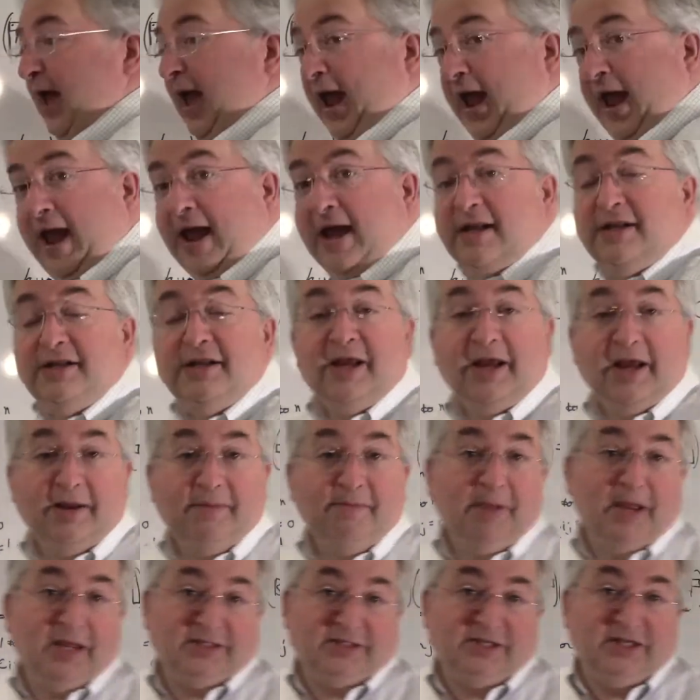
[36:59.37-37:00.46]
And it
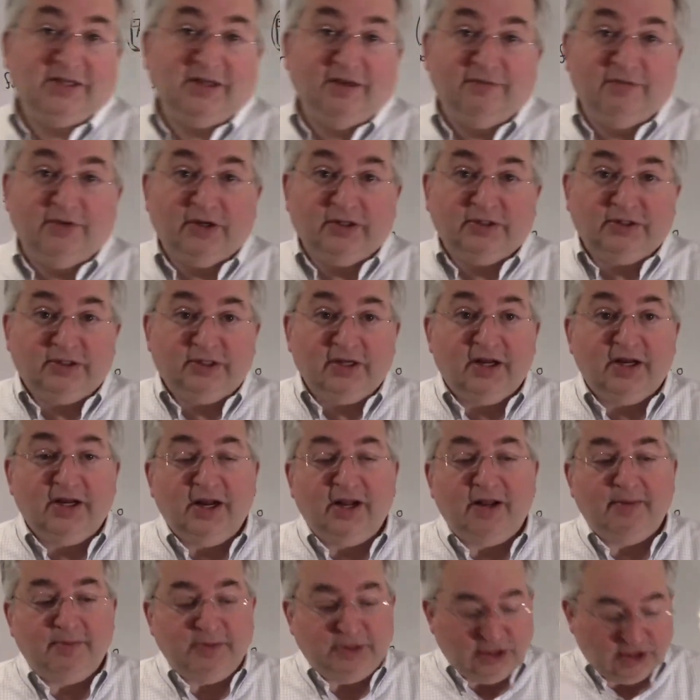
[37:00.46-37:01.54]
makes a difference. Now
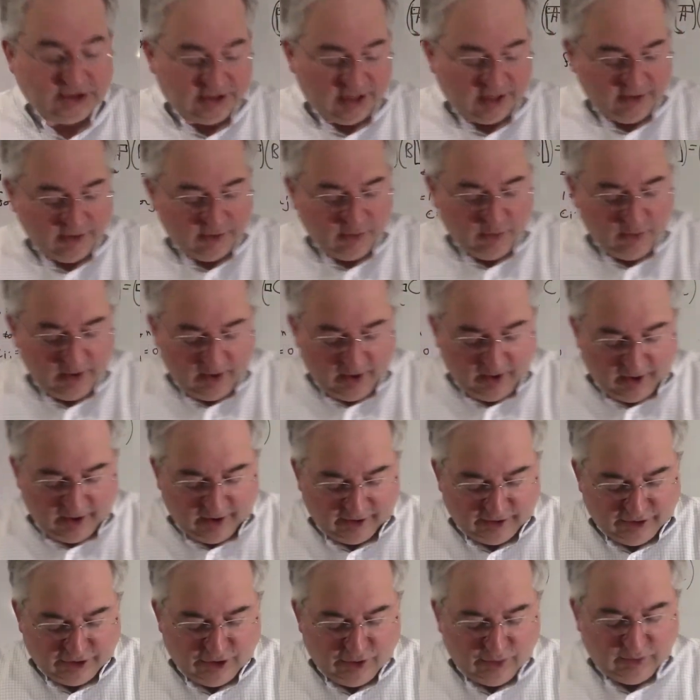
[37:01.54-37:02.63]
let me just tell you a
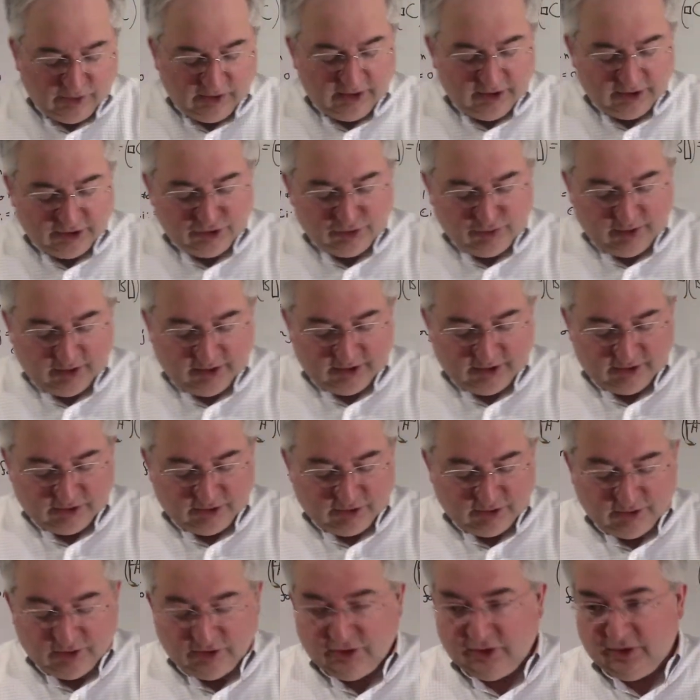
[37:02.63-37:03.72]
cute little trick that you
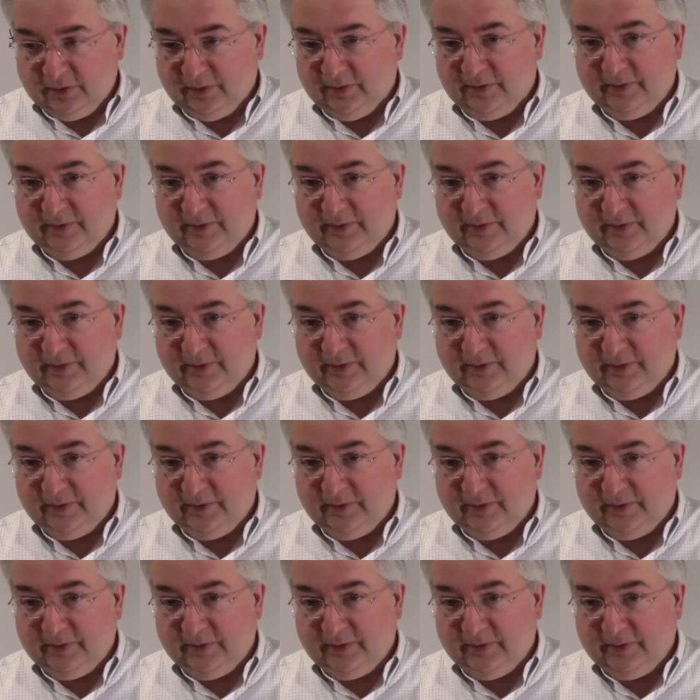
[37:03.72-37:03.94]
can do.